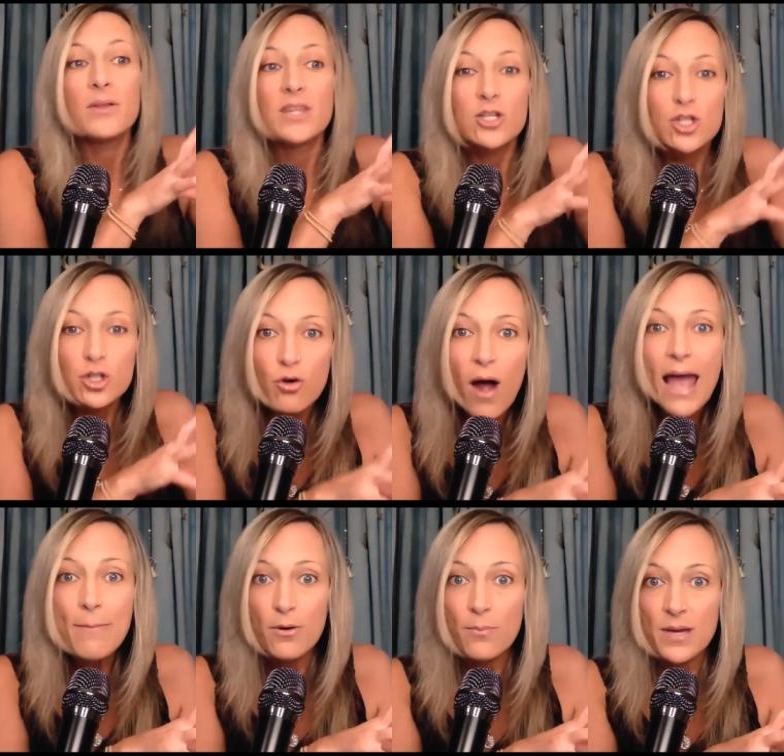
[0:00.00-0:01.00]
but the
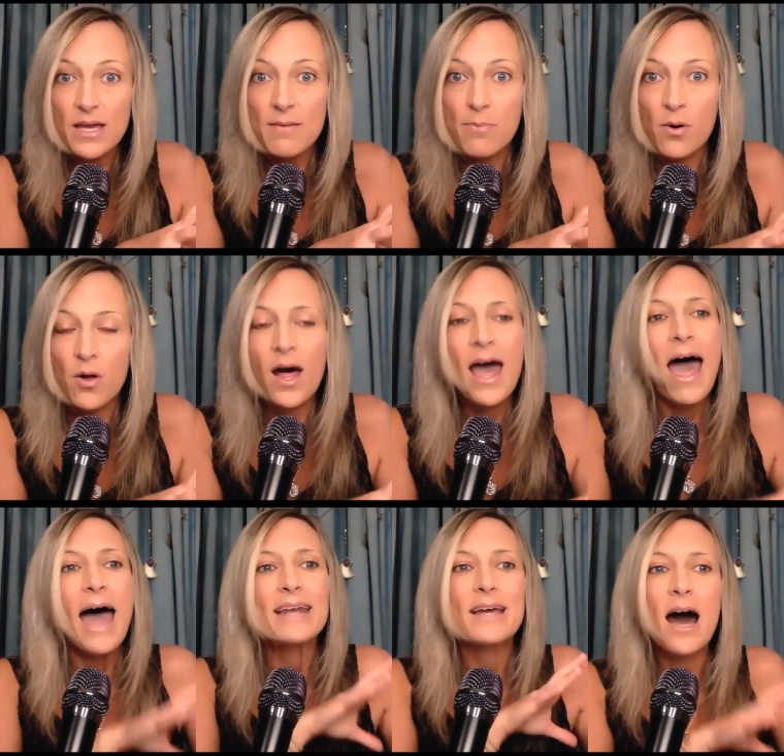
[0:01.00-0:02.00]
tribal people
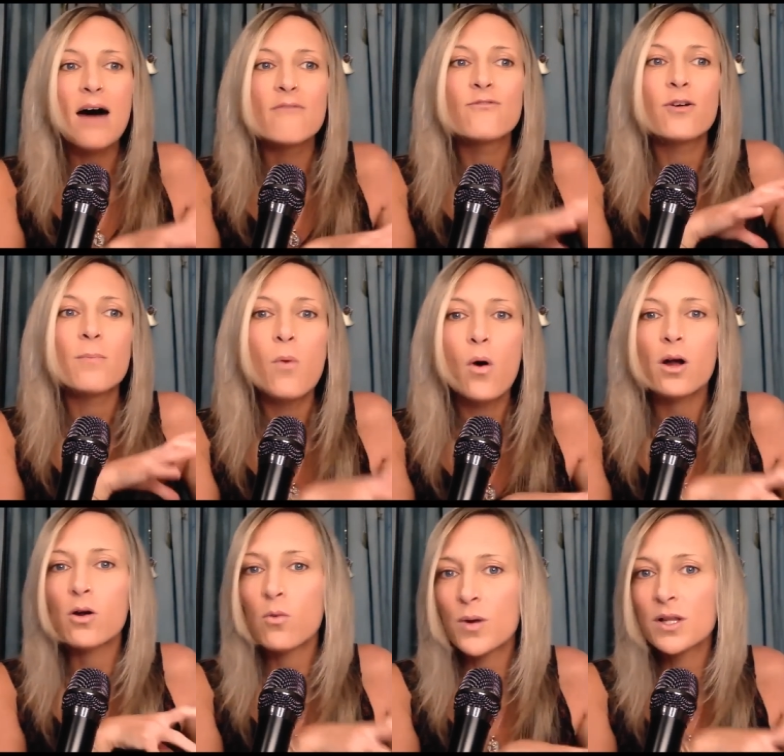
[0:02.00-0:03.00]
had come from more
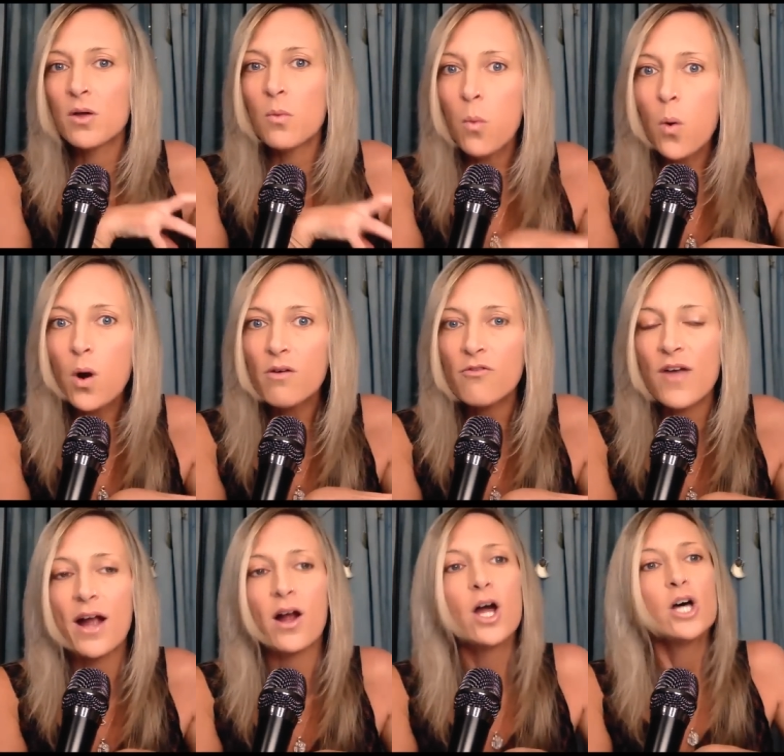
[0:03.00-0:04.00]
guerrilla
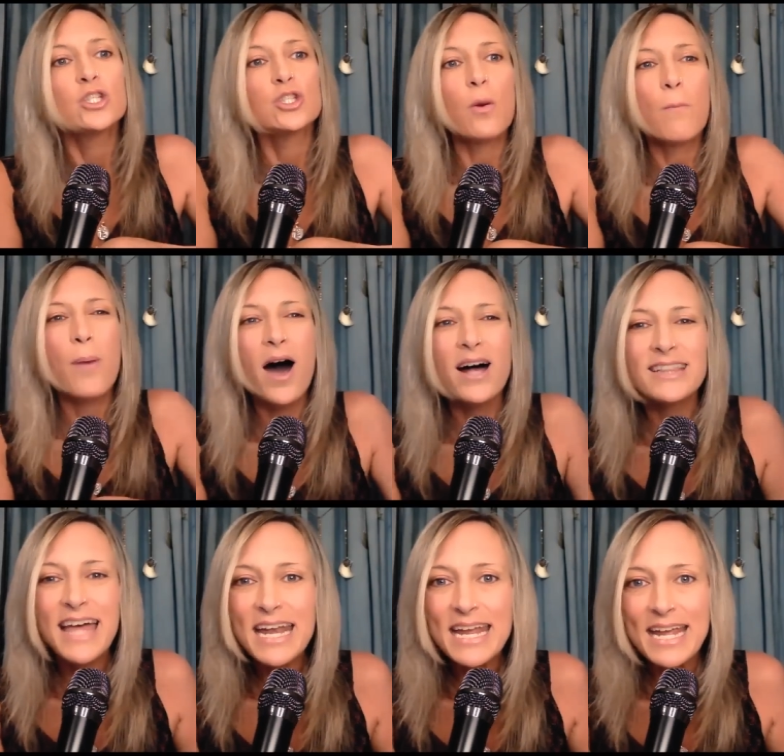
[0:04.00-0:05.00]
warfare. So
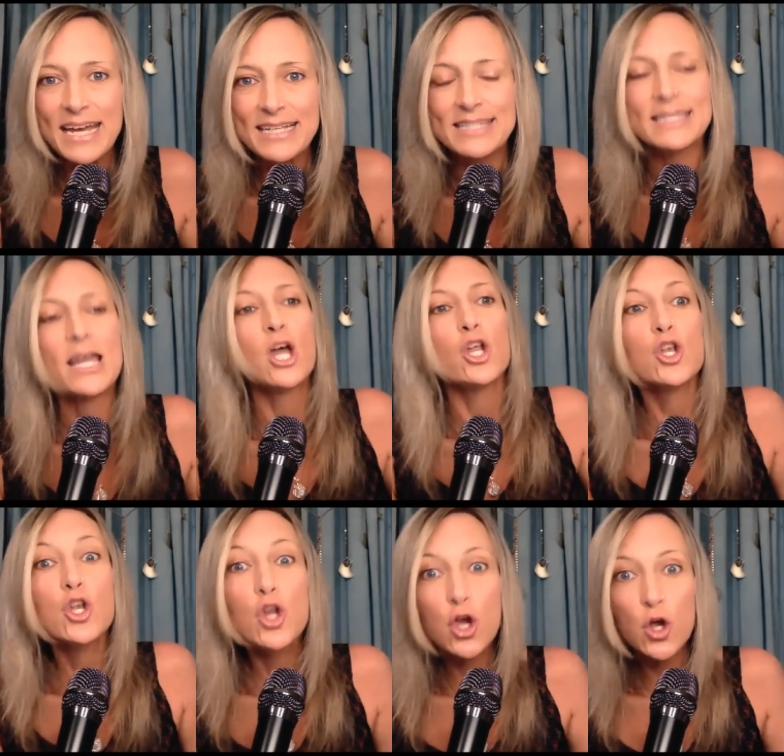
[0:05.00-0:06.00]
Paulinus
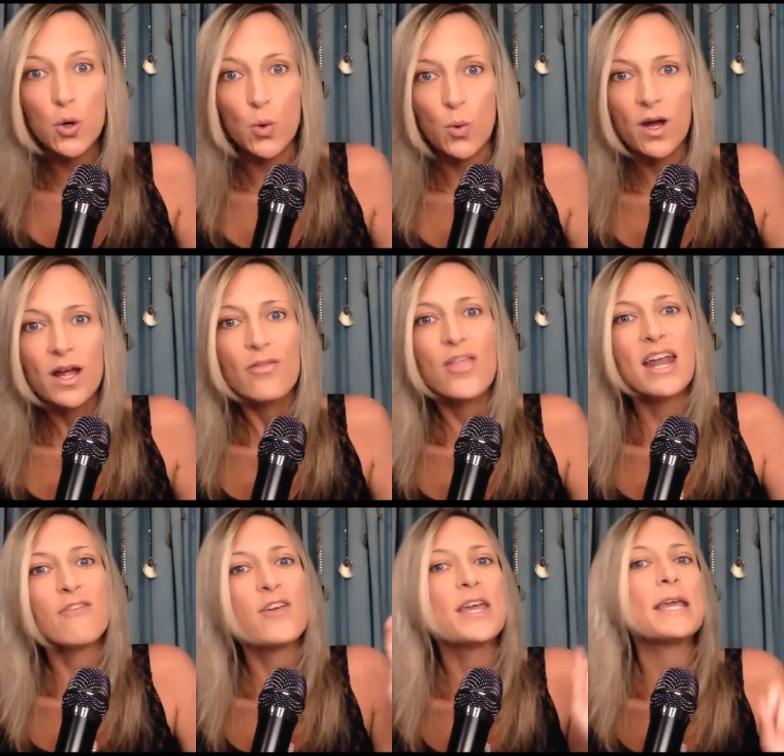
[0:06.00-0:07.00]
knew that
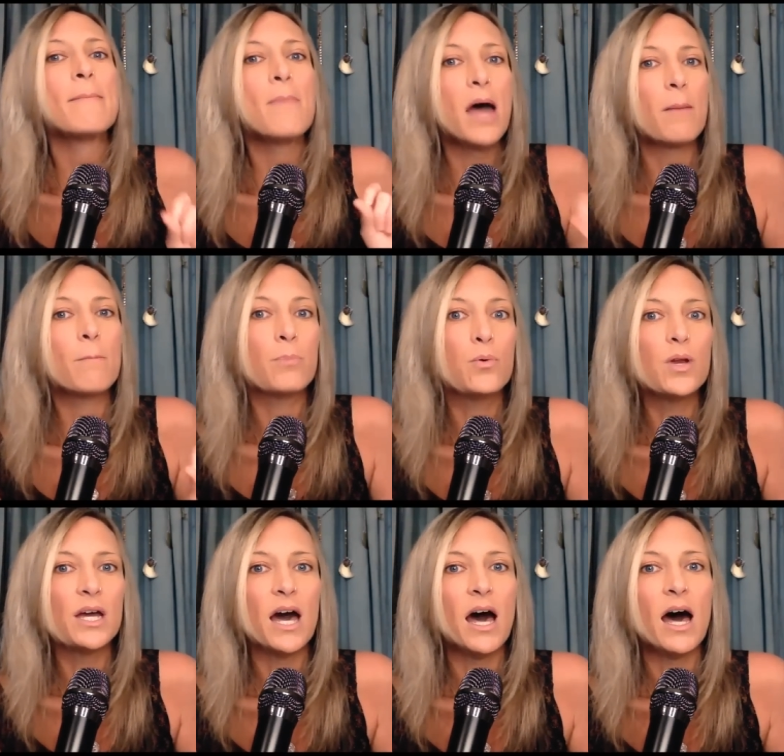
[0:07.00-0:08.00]
if he met
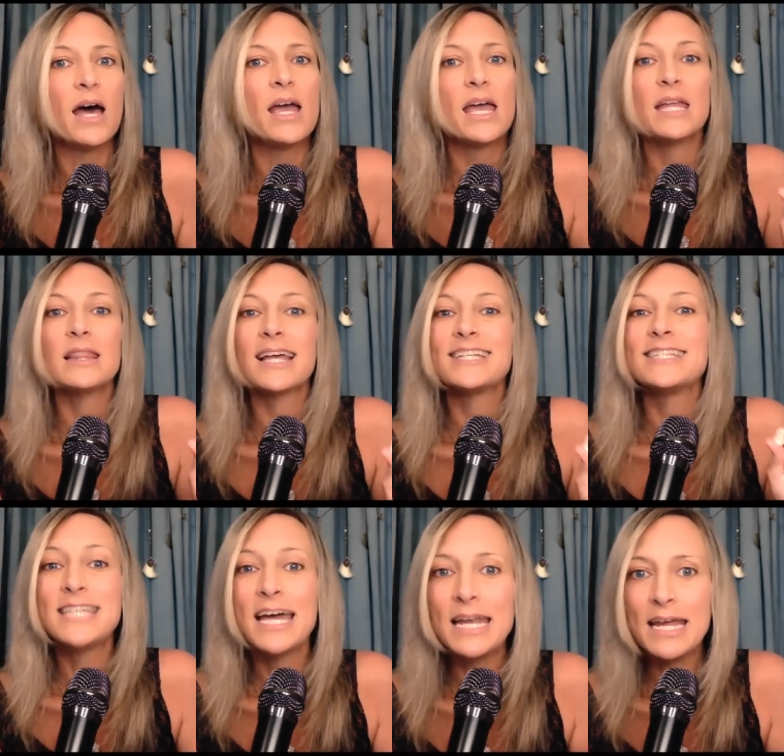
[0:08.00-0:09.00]
Boudica in
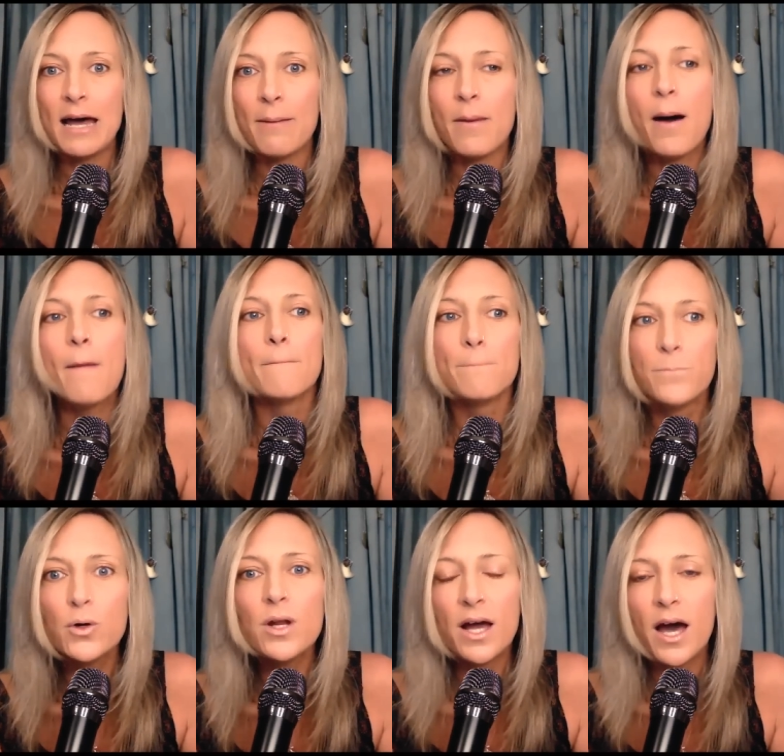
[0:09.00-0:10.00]
Londinium,
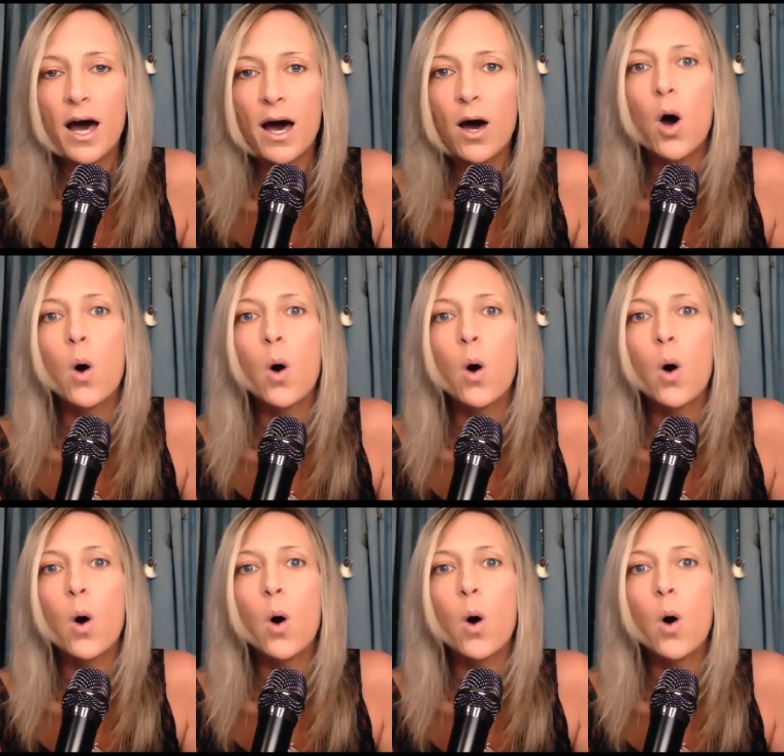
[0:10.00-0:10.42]
Boudica